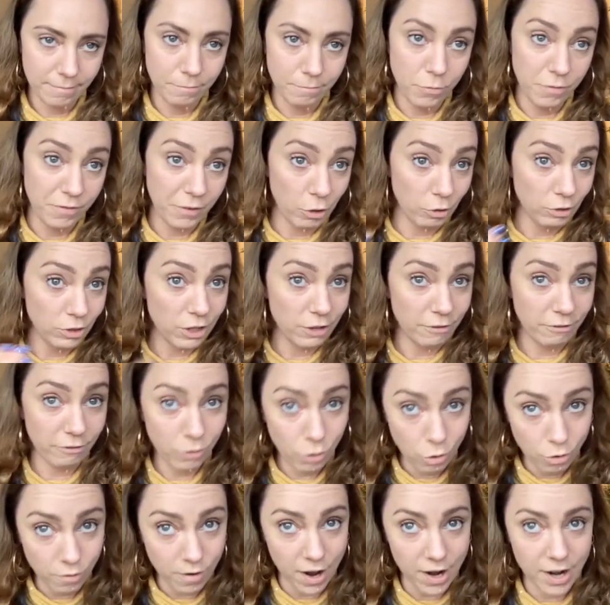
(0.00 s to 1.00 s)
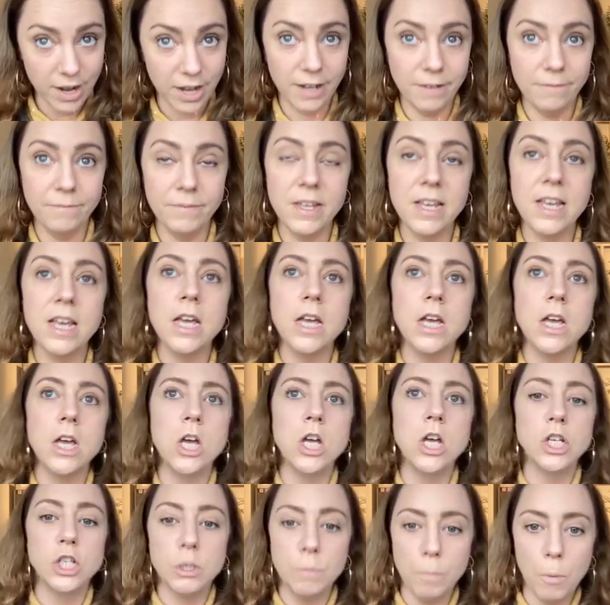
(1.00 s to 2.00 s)
moving on to the floor runner,
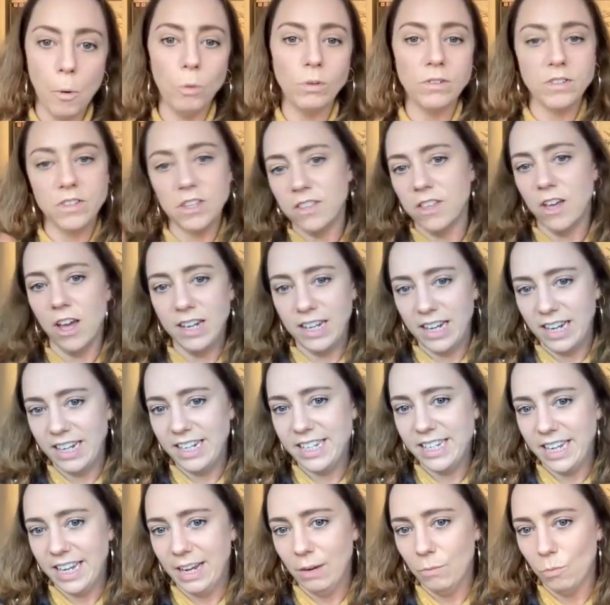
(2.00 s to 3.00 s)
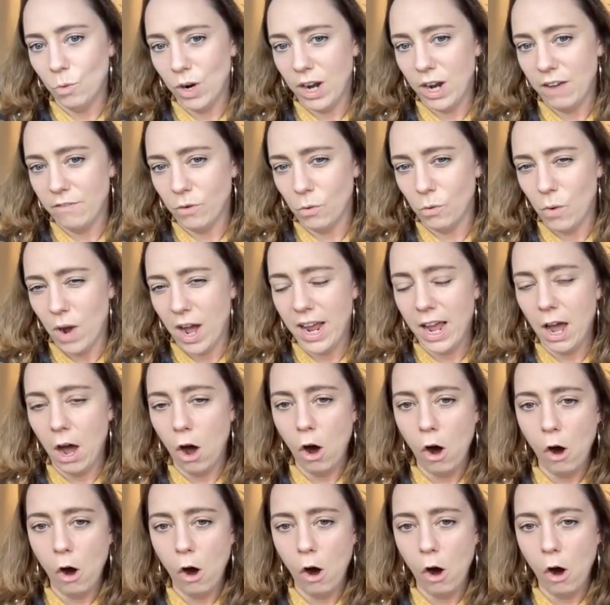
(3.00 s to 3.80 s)
supports the third AD in whatever way.